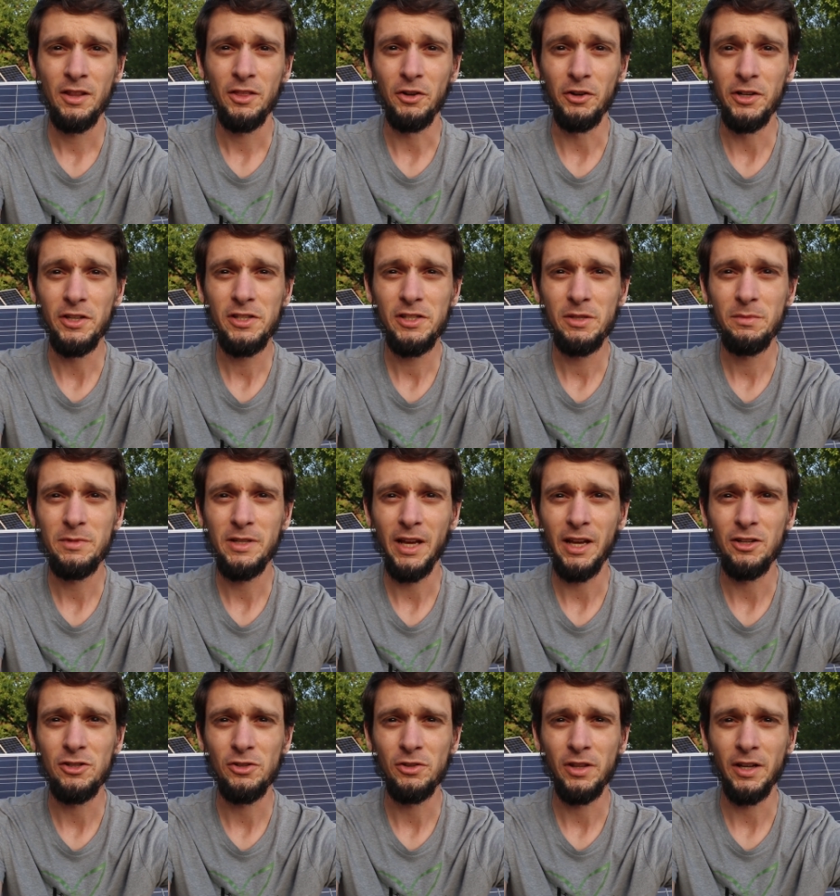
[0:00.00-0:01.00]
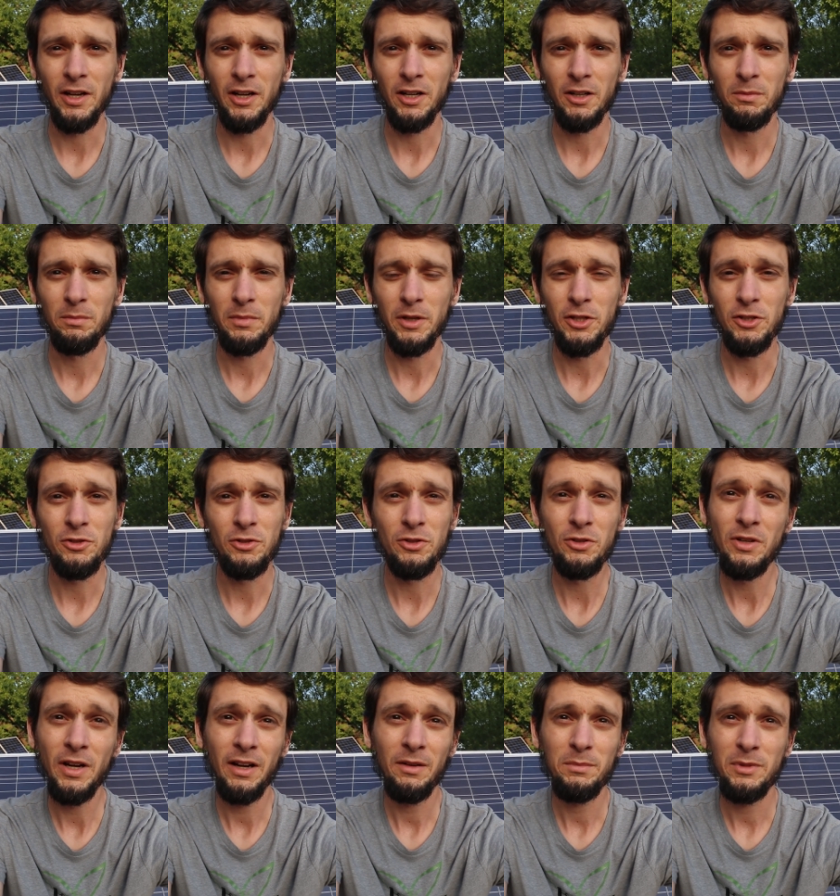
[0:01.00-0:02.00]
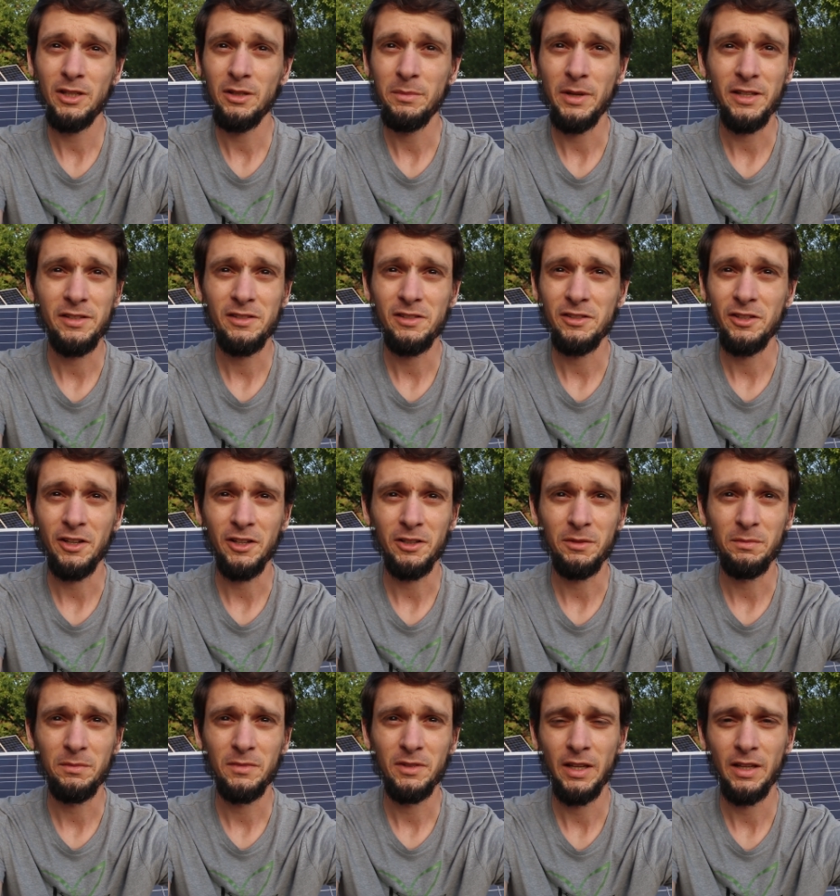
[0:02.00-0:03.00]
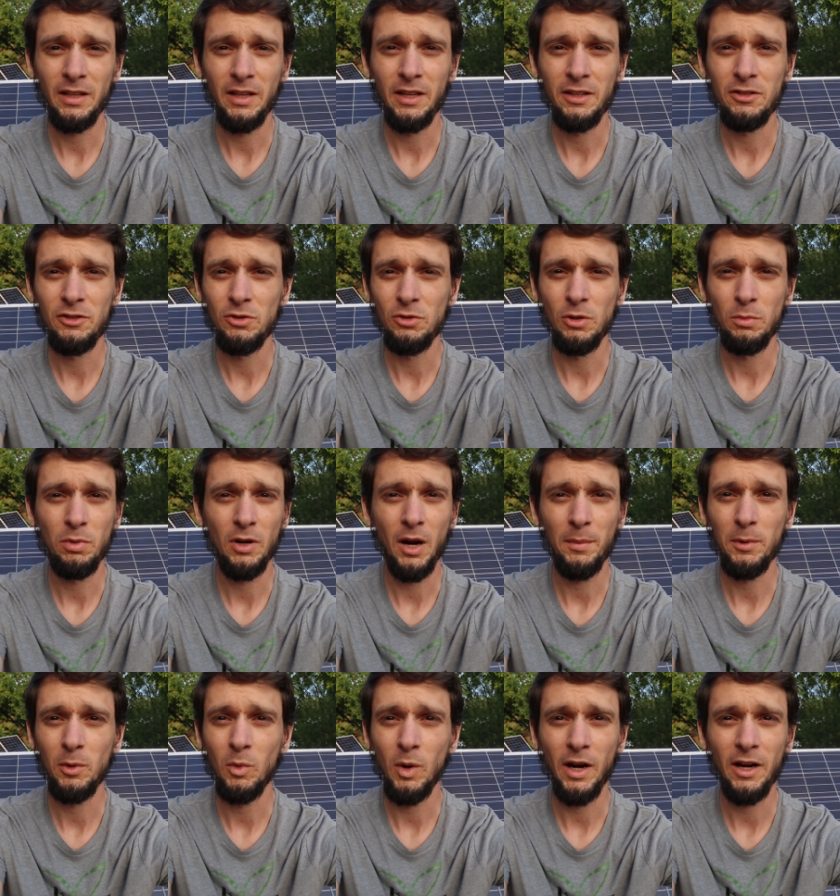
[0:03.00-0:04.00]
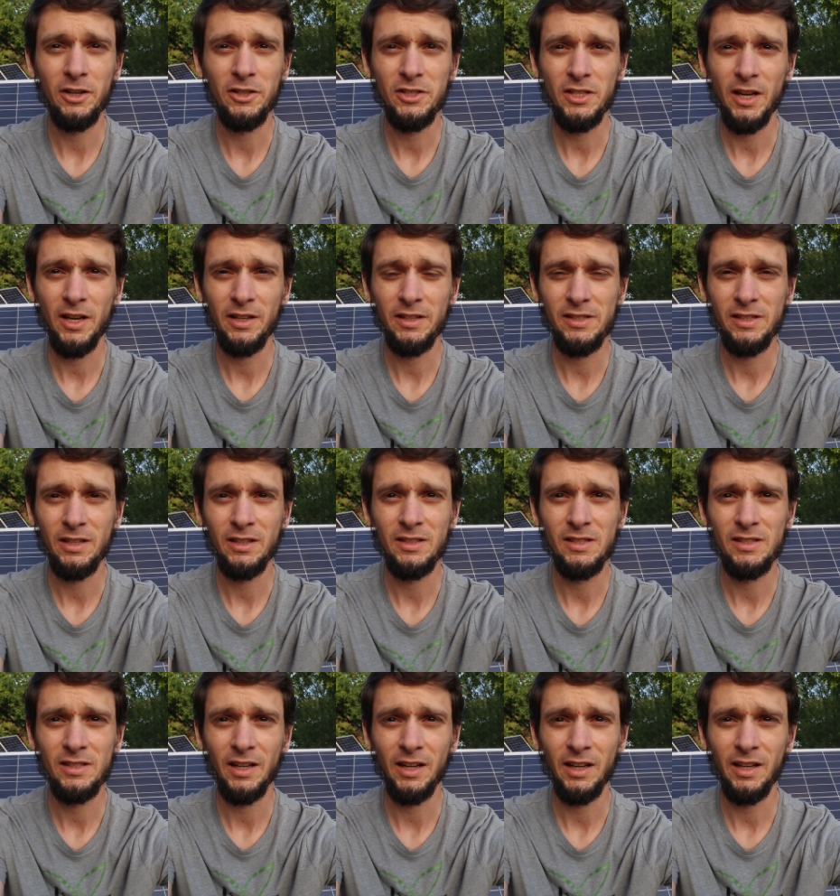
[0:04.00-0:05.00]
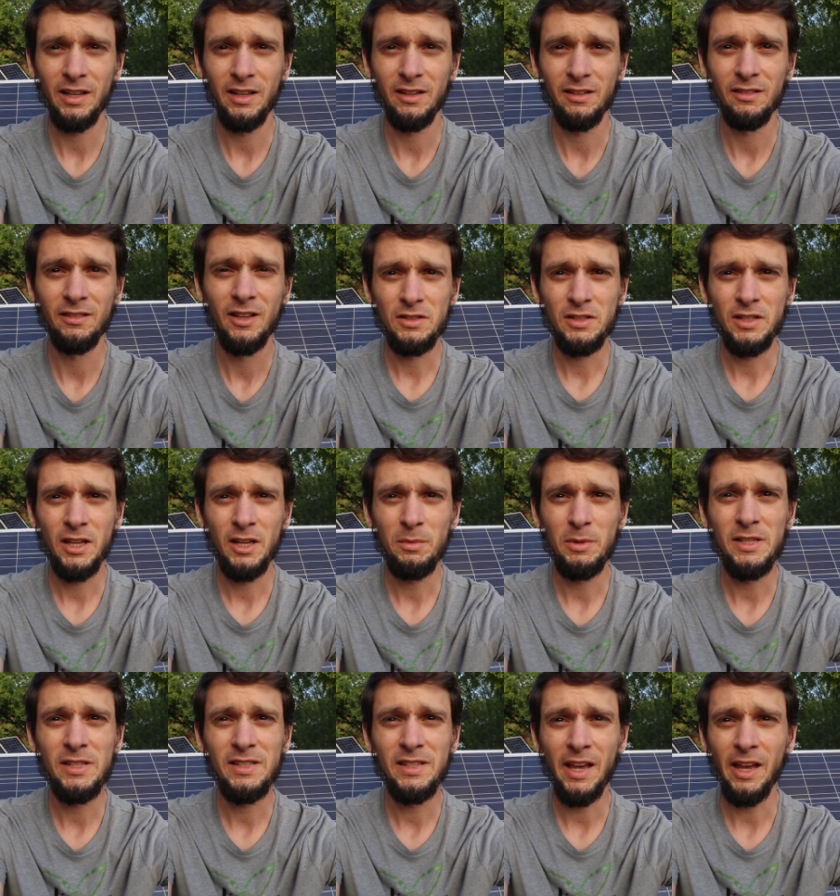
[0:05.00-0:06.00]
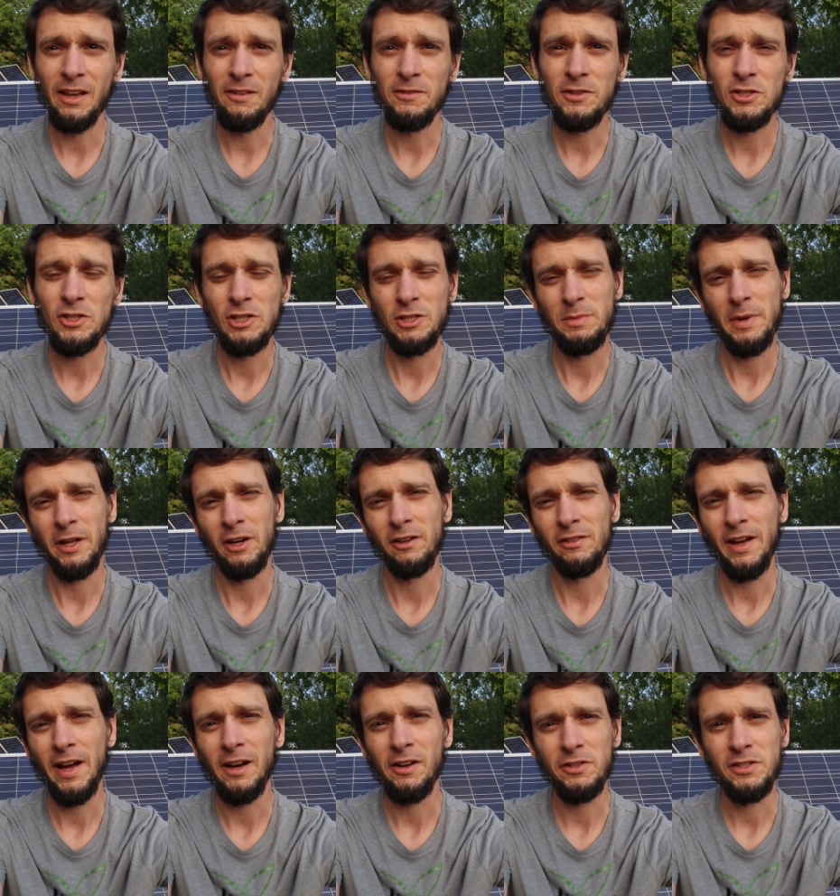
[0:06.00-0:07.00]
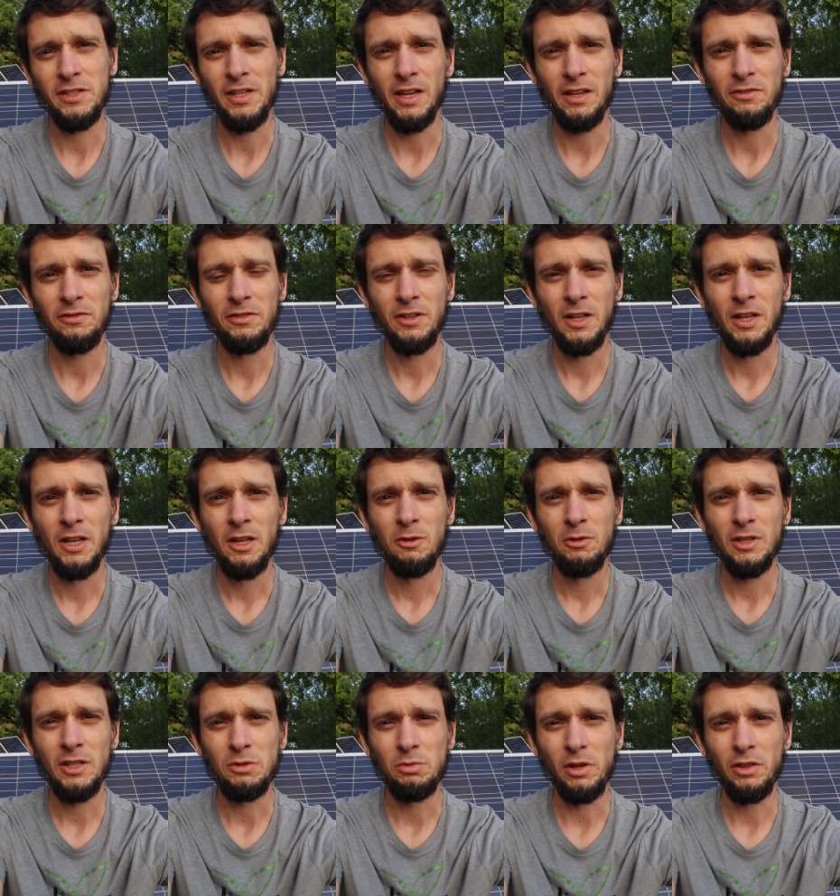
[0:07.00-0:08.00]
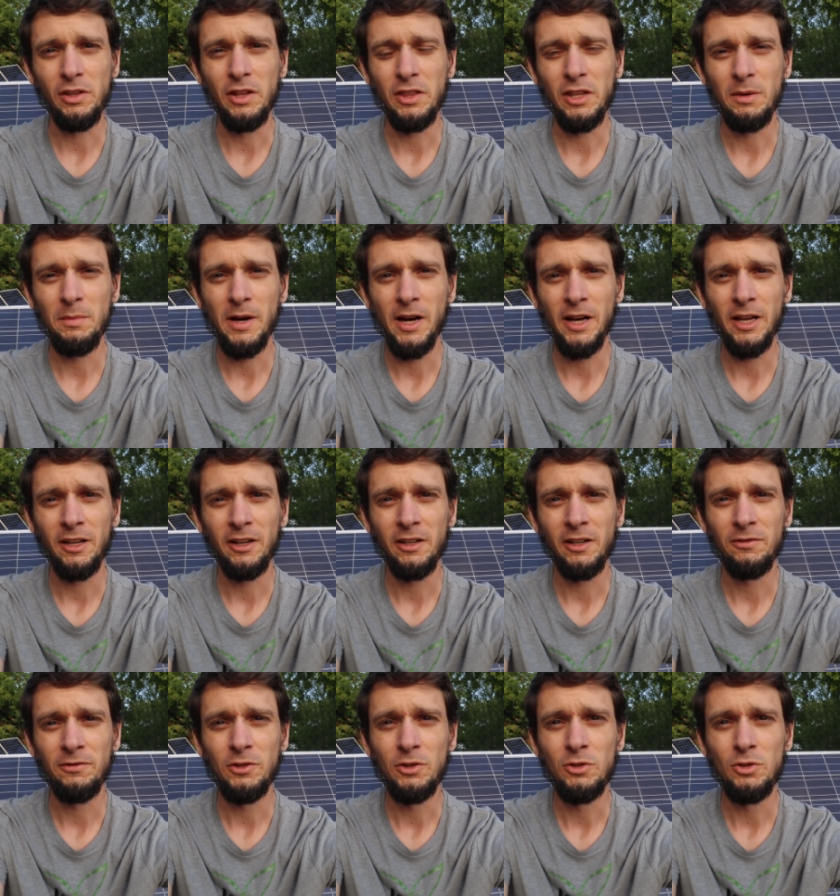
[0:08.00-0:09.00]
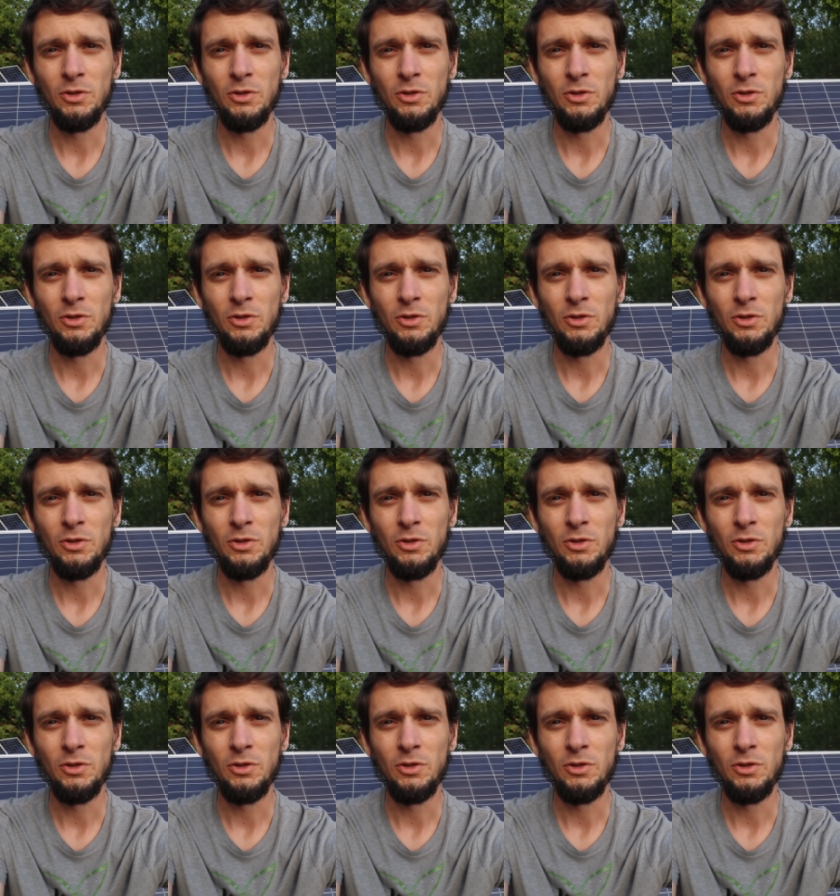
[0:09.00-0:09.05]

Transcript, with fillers: there is some danger there, but you do have B M Ss on them and do the proper wire sizing inside, and it's going to be safe. It's just a matter of how safe. Because with lithium ion, if you